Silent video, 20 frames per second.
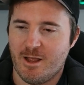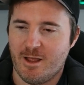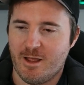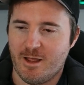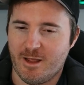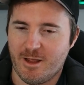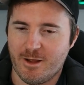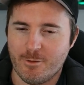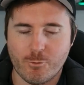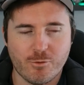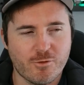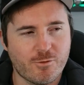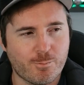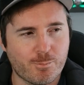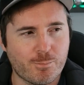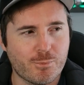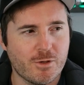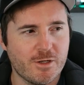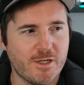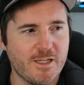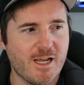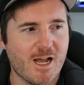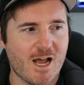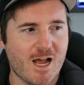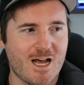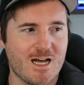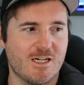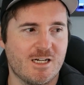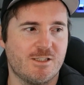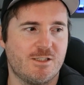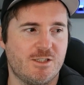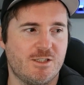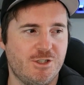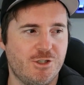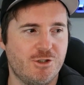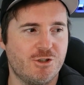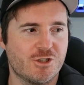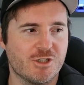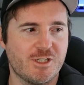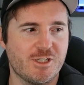it was pretty hard to
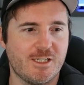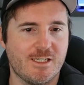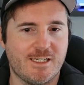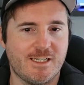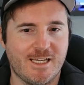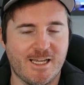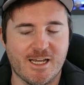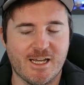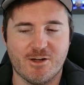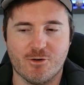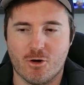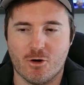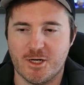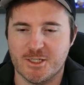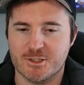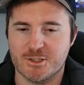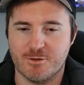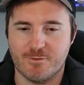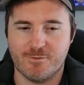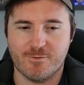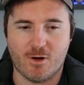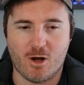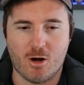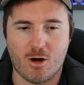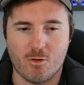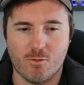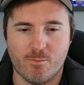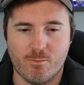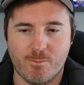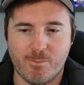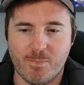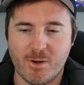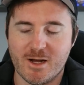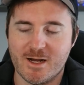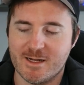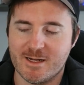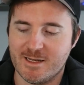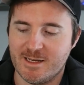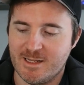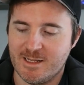usually get an ISO file.
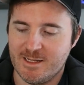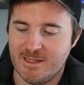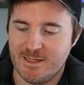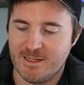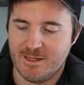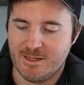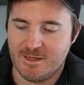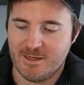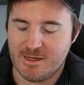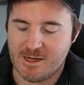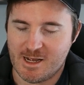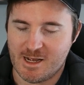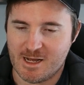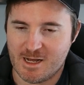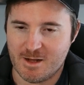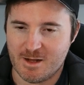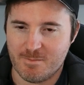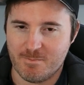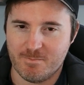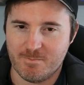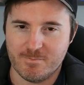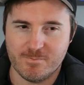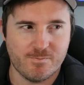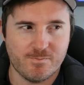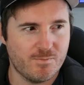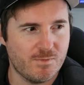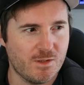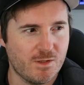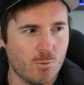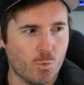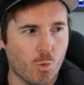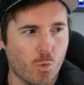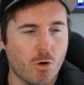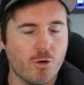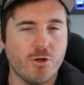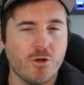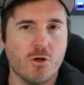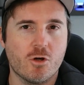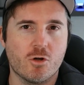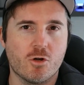But um, what
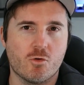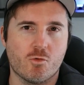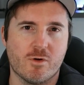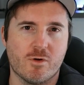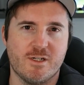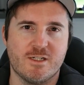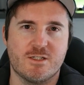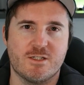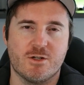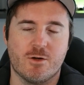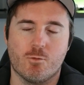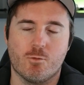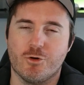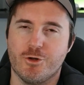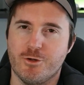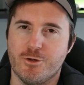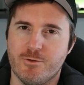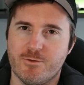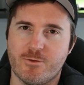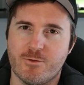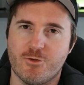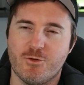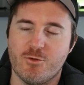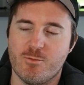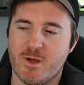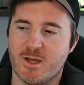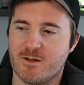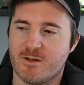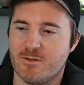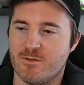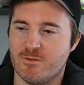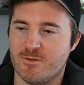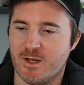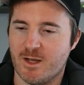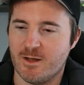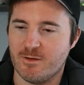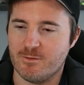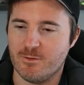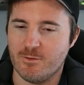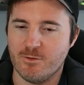you could always do and what you used to do back in the
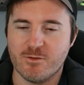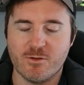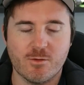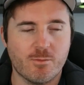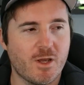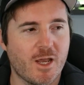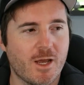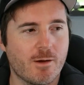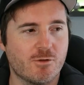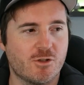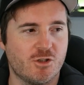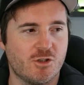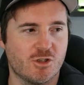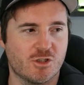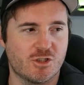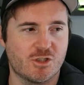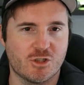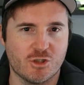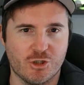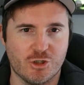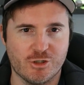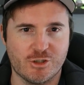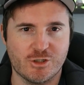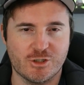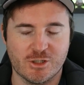day is you used to be able to just search